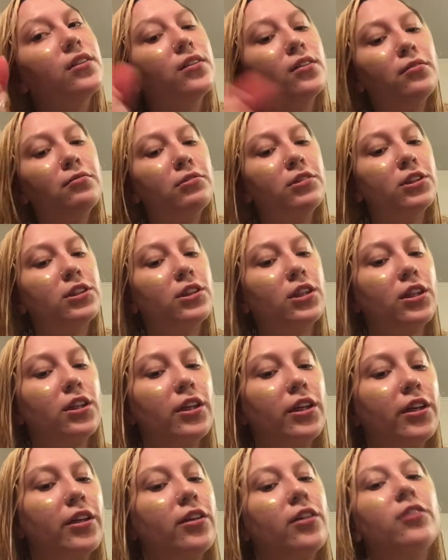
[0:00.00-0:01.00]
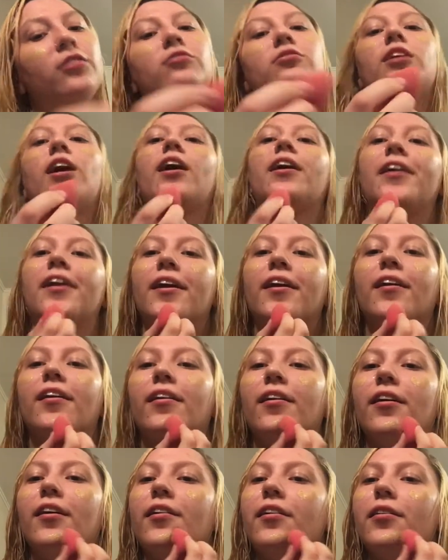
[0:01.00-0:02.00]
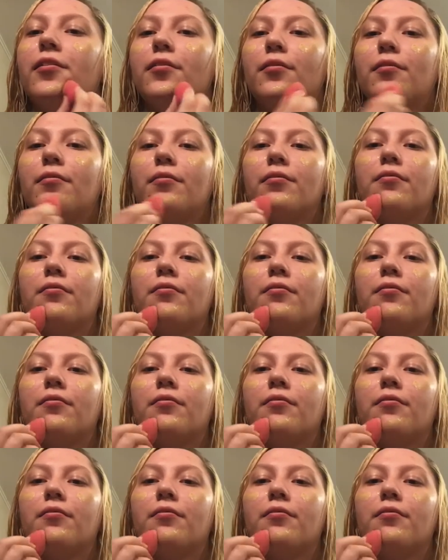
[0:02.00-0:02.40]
I'm just gonna, dot it on,